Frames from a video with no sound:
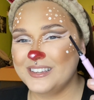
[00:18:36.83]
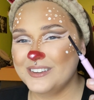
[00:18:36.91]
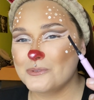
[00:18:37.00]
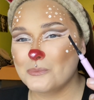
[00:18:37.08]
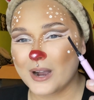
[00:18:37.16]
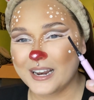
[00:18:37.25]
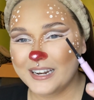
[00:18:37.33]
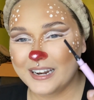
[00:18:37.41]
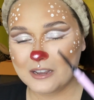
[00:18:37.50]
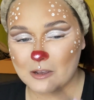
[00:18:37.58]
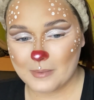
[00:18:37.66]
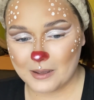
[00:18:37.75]
Why did it
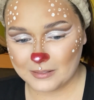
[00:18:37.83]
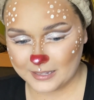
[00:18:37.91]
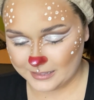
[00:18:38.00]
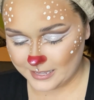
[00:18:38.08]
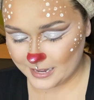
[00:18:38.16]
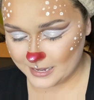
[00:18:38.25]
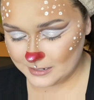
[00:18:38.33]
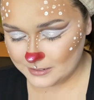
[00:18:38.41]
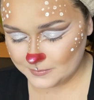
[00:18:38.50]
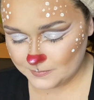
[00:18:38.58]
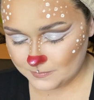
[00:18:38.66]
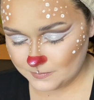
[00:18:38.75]
come out like that?
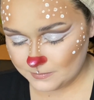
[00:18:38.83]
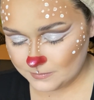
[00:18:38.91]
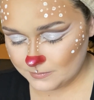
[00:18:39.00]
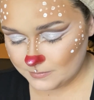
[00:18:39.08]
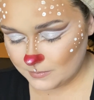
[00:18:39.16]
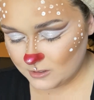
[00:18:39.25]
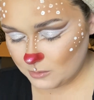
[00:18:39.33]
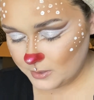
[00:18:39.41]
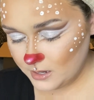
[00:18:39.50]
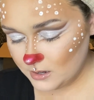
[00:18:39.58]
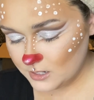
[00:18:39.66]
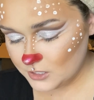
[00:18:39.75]
Oh my
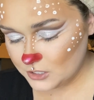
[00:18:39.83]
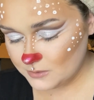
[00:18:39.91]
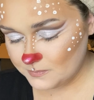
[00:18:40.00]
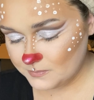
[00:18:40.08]
gosh.